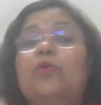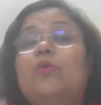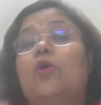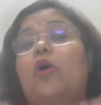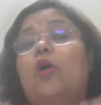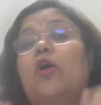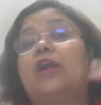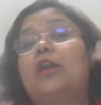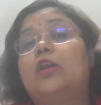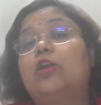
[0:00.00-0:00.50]

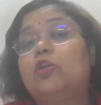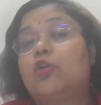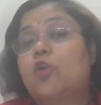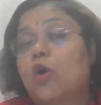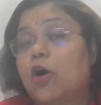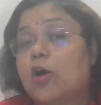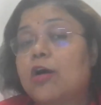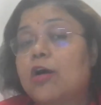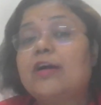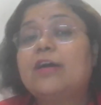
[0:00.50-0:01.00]
you on a
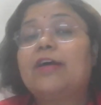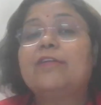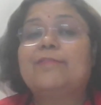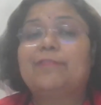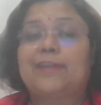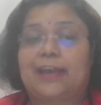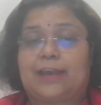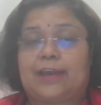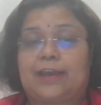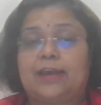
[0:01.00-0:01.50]
longer
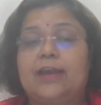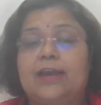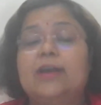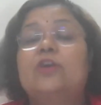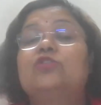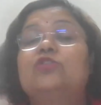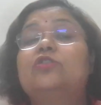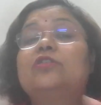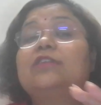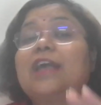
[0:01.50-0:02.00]
way.
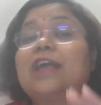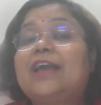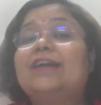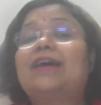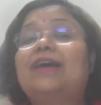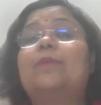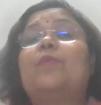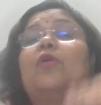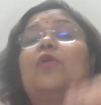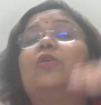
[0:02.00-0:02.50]
So
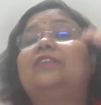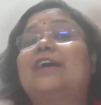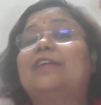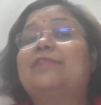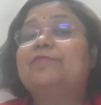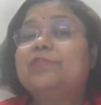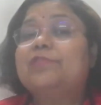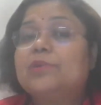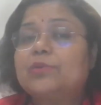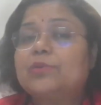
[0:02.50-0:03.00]
think about
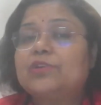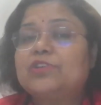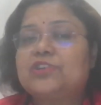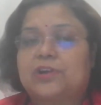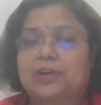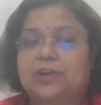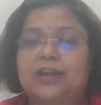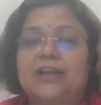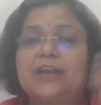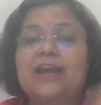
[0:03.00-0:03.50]
that
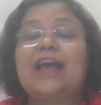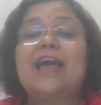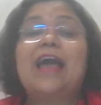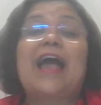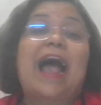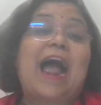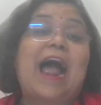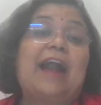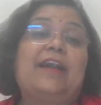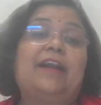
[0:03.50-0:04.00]
future.
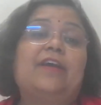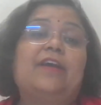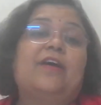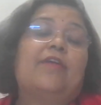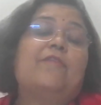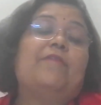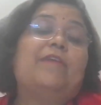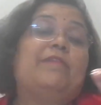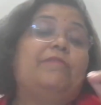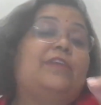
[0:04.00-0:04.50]
And
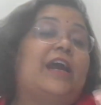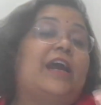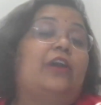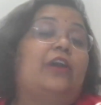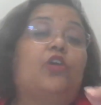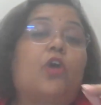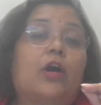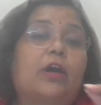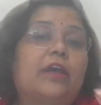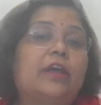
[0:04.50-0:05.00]
when we are
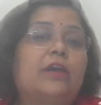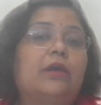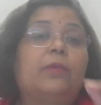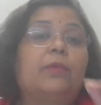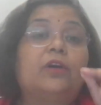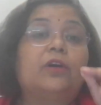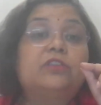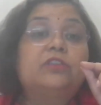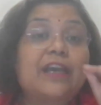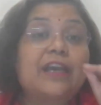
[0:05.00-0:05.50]
talking
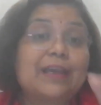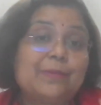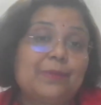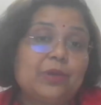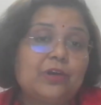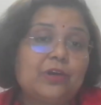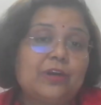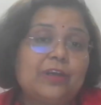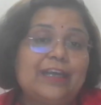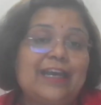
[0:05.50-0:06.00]
about the
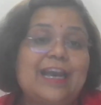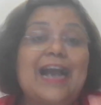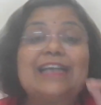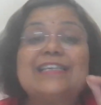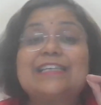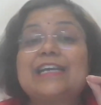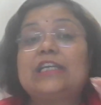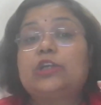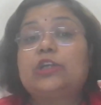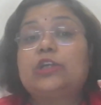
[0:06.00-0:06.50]
immunity,
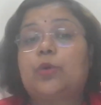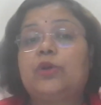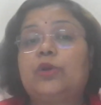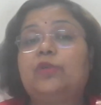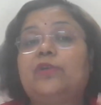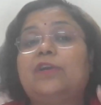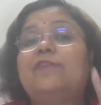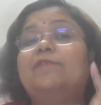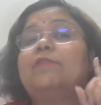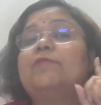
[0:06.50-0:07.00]
as I told
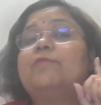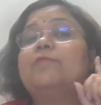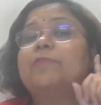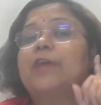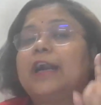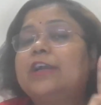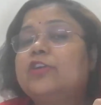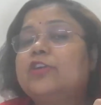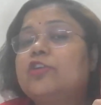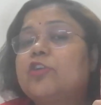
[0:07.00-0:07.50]
you, even
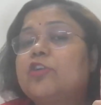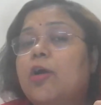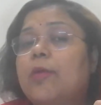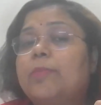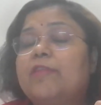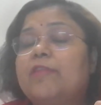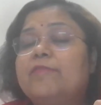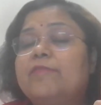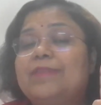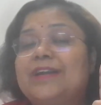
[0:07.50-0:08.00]
one
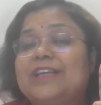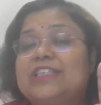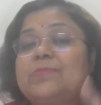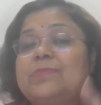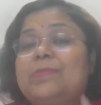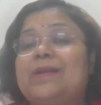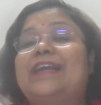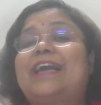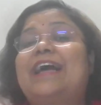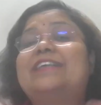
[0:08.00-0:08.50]
drop of
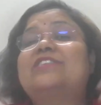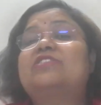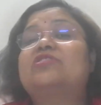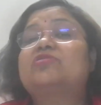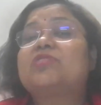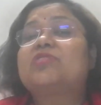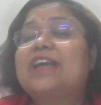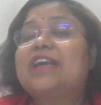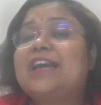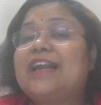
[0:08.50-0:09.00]
breast milk has
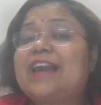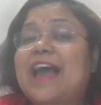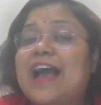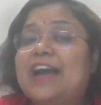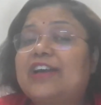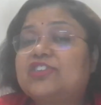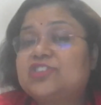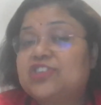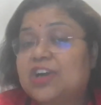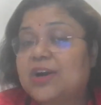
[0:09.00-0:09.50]
3
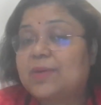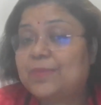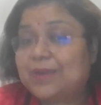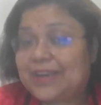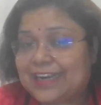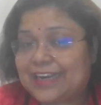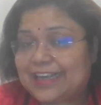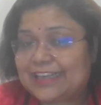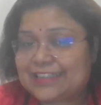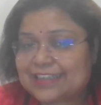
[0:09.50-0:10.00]
lakhs germ
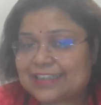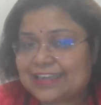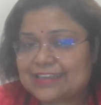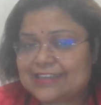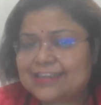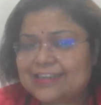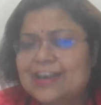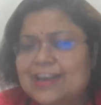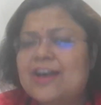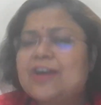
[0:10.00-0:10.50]
killing
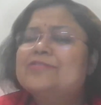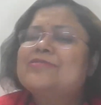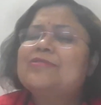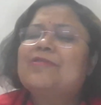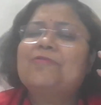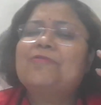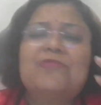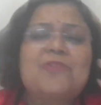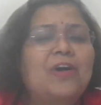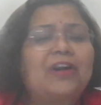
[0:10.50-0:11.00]
cells.
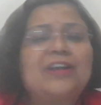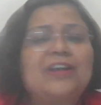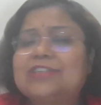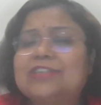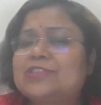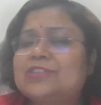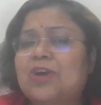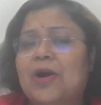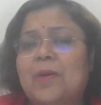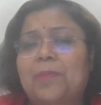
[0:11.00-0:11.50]
So what
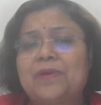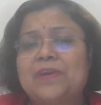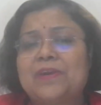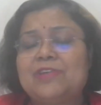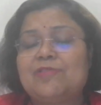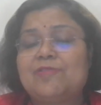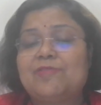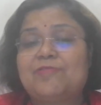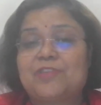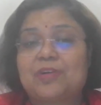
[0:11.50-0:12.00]
is
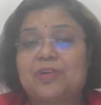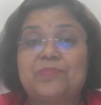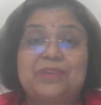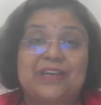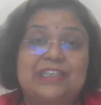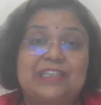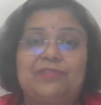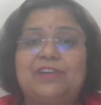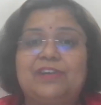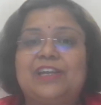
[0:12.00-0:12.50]
stopping you from
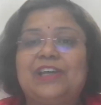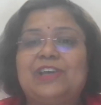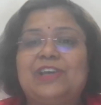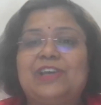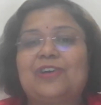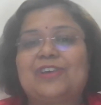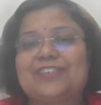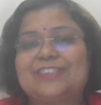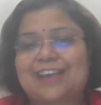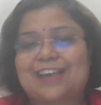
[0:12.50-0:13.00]
breastfeeding
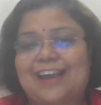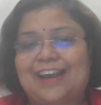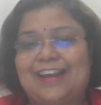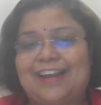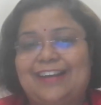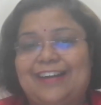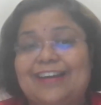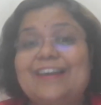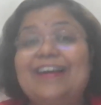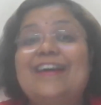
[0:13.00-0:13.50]
your
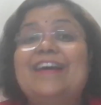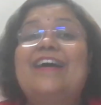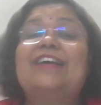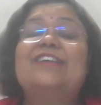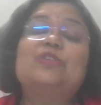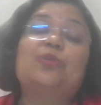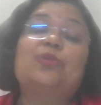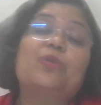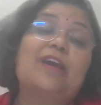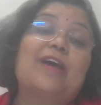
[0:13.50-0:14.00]
child?
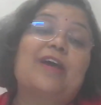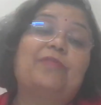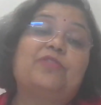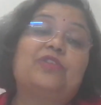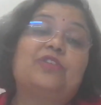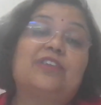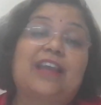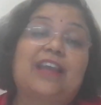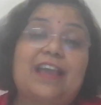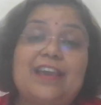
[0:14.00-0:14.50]
So you have
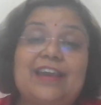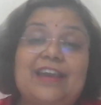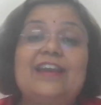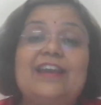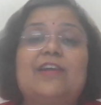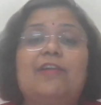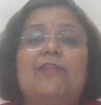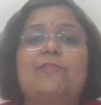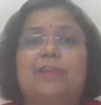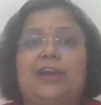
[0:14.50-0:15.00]
to think
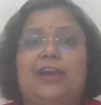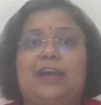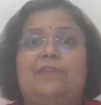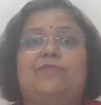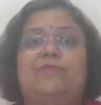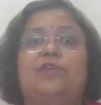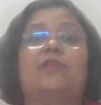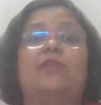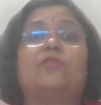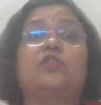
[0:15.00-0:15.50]
in a way,
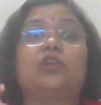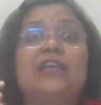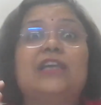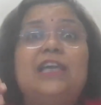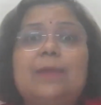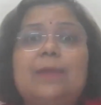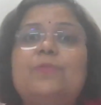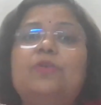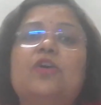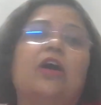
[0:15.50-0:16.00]
if you have to
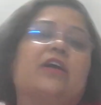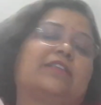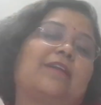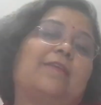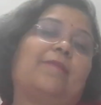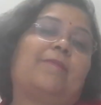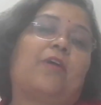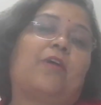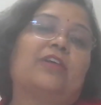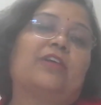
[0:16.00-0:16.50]
keep yourself